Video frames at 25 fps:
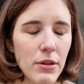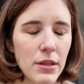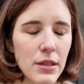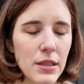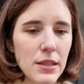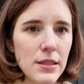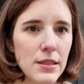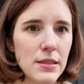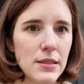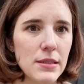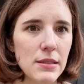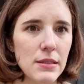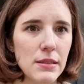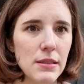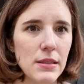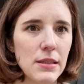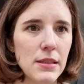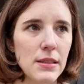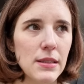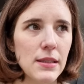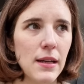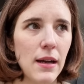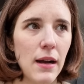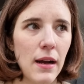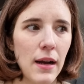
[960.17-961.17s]
it,
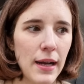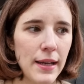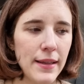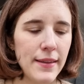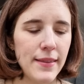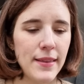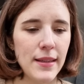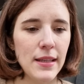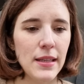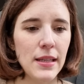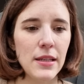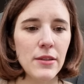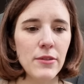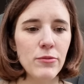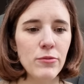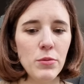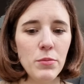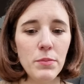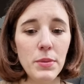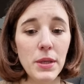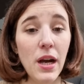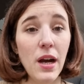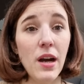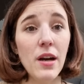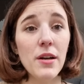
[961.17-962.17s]
I think it would
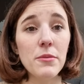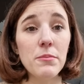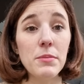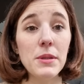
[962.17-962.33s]
be hard